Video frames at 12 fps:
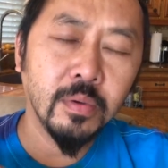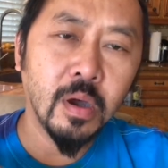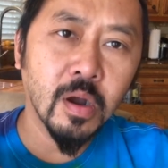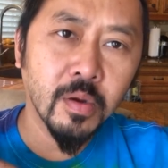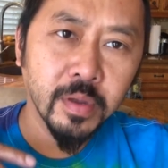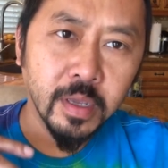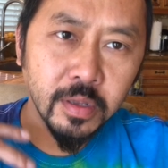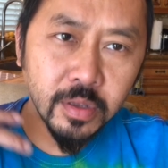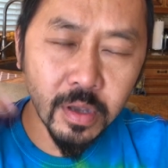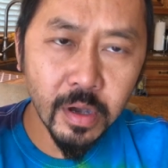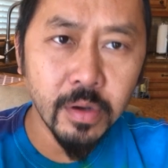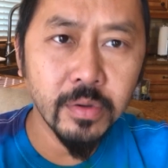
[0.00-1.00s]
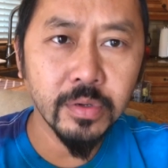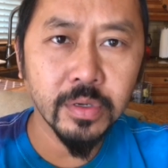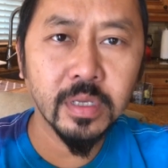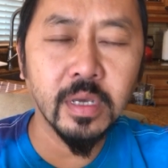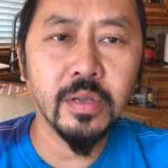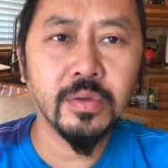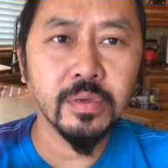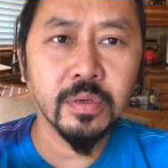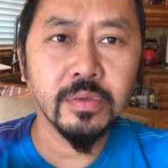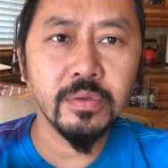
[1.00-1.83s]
already know your schedule.